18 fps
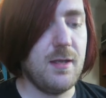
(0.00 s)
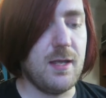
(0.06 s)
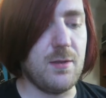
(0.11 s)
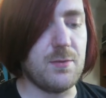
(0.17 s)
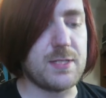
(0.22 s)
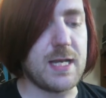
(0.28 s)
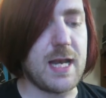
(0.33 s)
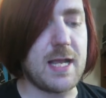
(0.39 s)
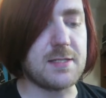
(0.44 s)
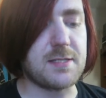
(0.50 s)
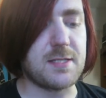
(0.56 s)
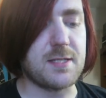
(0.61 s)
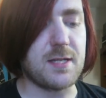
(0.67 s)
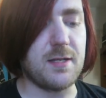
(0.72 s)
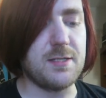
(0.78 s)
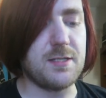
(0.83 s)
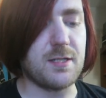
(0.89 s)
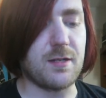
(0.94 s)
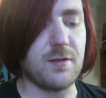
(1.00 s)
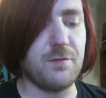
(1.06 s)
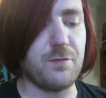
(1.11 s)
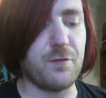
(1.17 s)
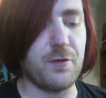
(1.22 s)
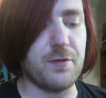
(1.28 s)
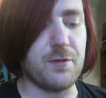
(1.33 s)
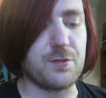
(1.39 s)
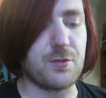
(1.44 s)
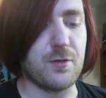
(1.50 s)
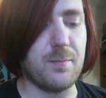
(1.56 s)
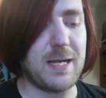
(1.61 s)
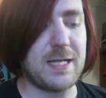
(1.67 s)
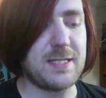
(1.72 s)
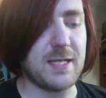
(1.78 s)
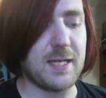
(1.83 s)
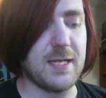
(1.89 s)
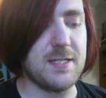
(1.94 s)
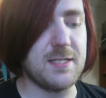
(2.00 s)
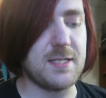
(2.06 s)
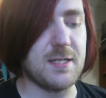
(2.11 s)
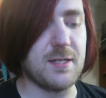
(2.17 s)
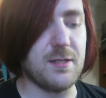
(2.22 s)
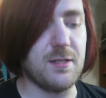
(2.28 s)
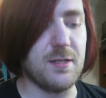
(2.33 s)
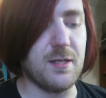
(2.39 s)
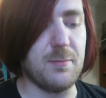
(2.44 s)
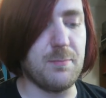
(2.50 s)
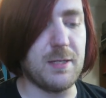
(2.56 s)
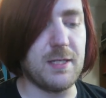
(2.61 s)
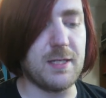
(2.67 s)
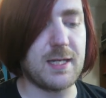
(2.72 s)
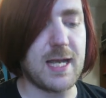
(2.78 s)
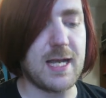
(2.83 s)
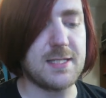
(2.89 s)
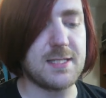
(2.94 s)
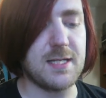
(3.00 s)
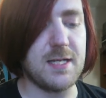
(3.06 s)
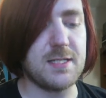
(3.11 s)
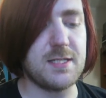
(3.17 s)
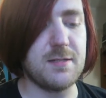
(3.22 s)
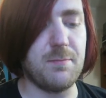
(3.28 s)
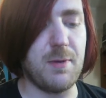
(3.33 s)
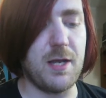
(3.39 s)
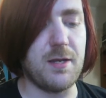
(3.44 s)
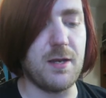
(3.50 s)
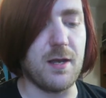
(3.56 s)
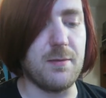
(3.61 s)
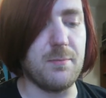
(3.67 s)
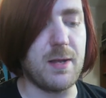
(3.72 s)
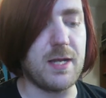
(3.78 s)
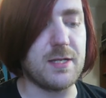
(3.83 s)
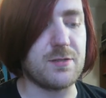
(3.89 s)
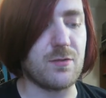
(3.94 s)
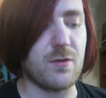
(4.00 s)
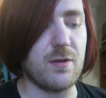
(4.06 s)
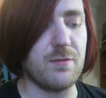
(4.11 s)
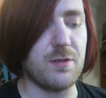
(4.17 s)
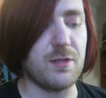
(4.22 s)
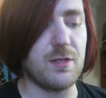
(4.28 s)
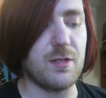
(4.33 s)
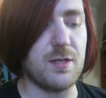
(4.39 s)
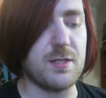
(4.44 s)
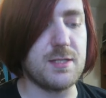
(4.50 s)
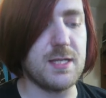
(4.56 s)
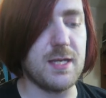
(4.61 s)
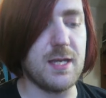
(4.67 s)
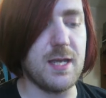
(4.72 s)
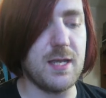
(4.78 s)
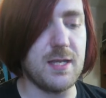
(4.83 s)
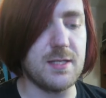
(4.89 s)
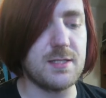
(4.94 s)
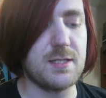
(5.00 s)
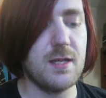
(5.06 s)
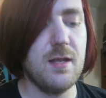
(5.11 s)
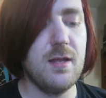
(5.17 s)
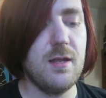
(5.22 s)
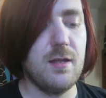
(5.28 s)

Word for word: It was an exercise to confront a traumatic incident that had been the catalyst of my nightmares for over 30 years,